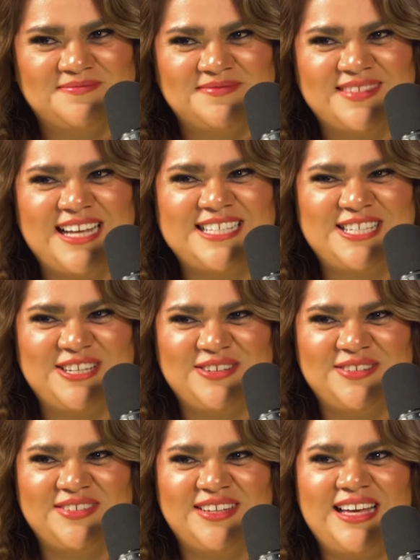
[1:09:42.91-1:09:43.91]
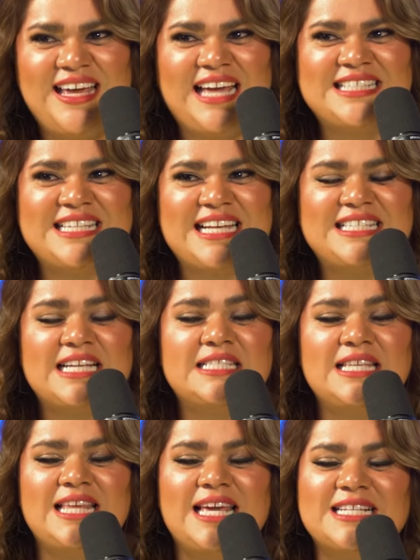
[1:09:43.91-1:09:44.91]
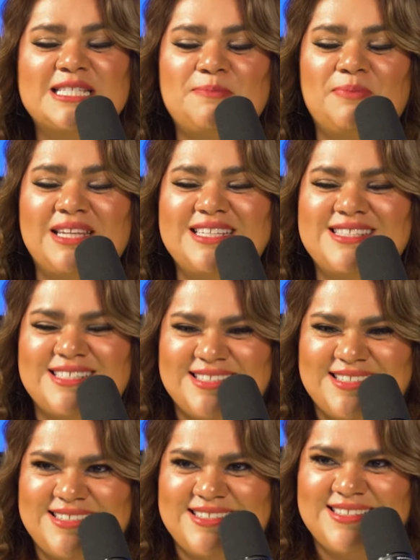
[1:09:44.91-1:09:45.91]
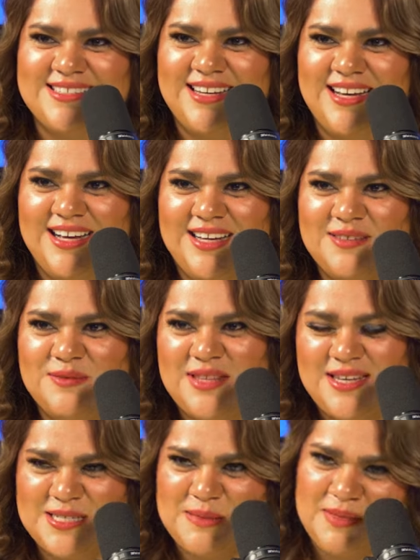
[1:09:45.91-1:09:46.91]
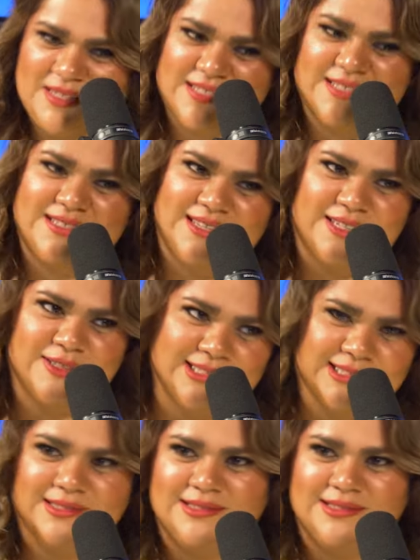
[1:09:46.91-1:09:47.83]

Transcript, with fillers: said I that. Do. You said that low. It's, it, it's in the explicit uh, with the explicit little.